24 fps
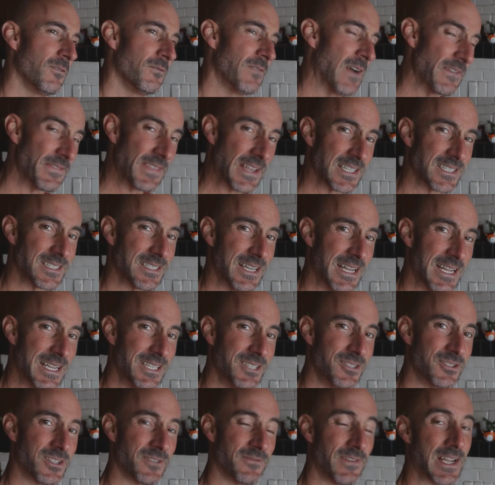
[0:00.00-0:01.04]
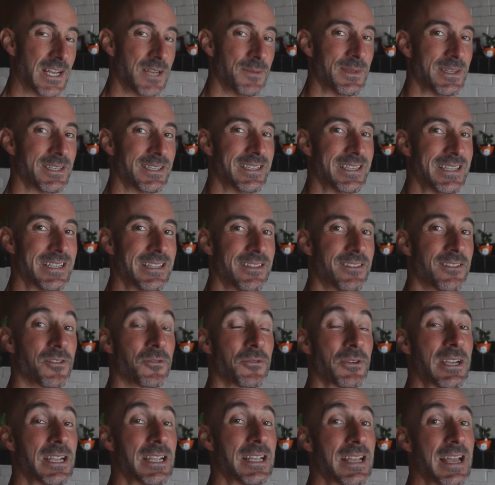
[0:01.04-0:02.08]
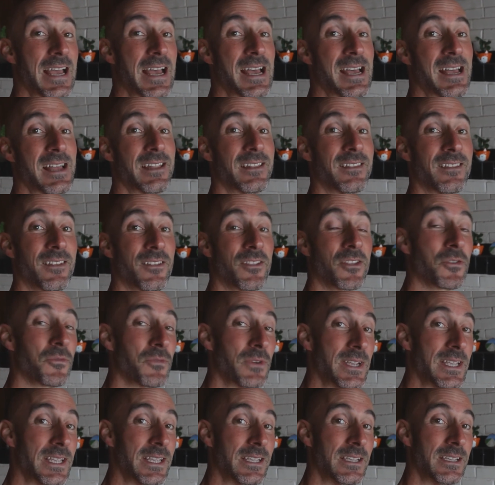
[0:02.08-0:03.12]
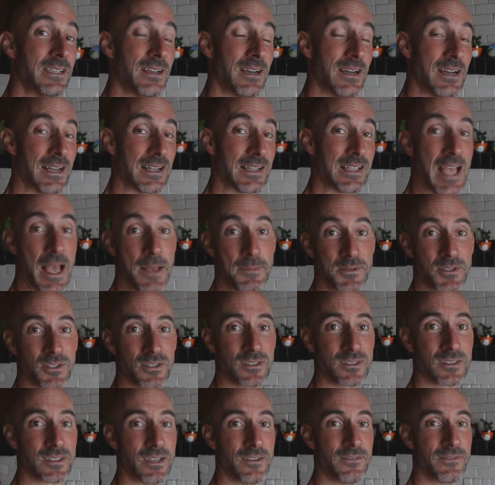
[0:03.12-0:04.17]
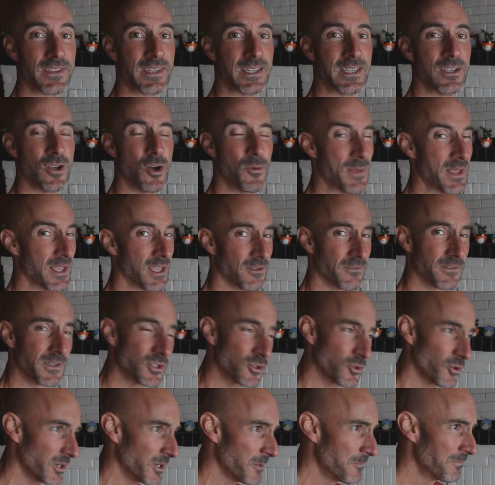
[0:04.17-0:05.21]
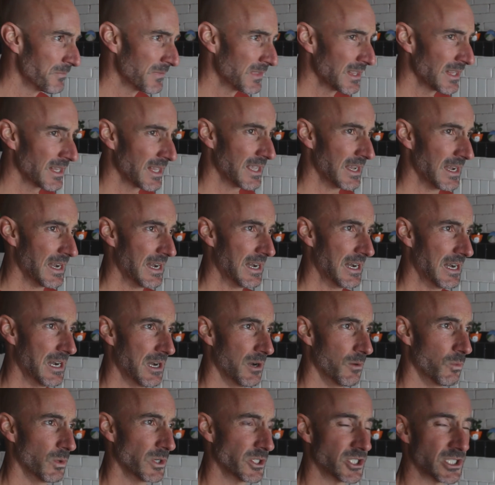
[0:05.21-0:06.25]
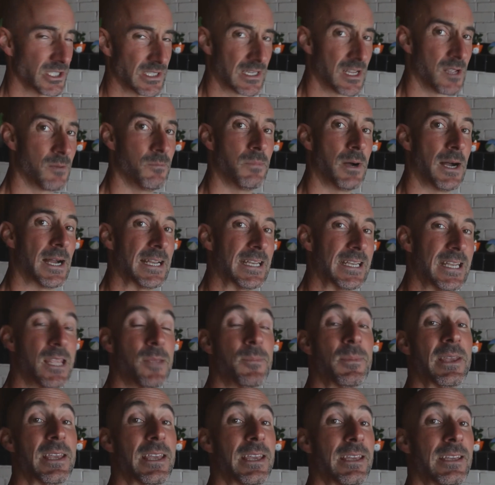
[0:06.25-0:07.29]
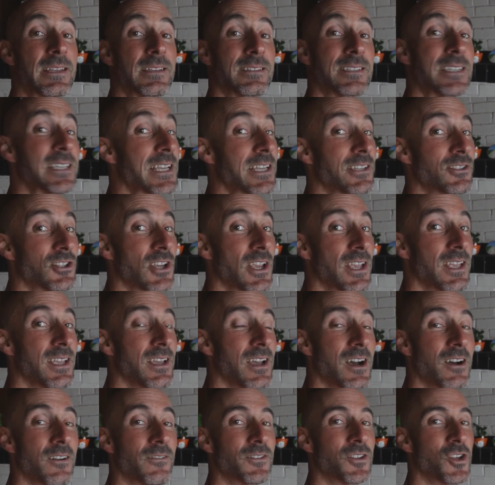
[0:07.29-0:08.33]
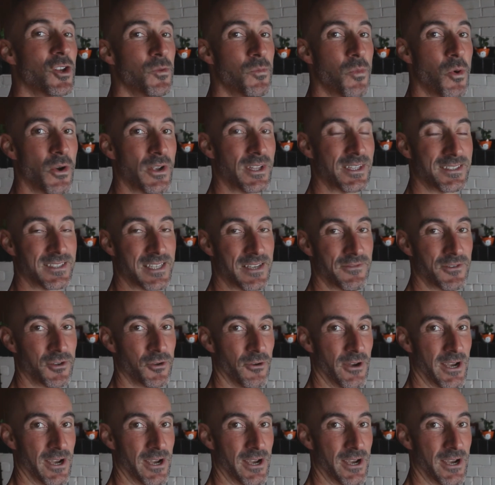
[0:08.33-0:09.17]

5,000 IUs of vitamin D3, and 3 capsules of the omega fish oil, which is a combined EPA DHA of 2.7